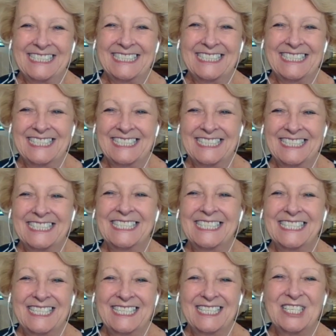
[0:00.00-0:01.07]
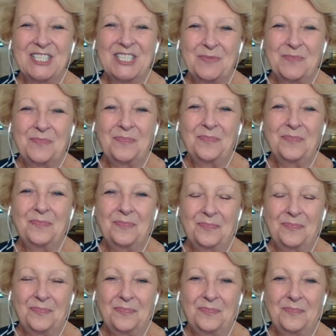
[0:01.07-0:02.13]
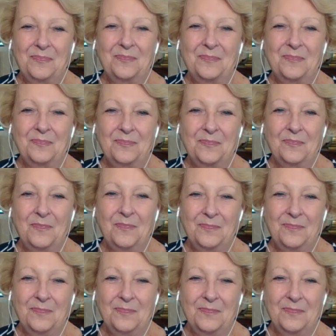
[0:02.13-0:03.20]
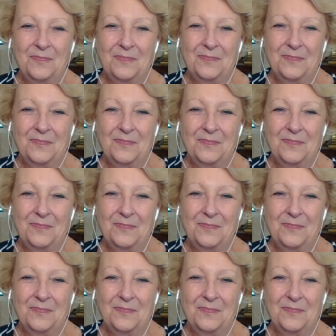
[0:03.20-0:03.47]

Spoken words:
[no speech]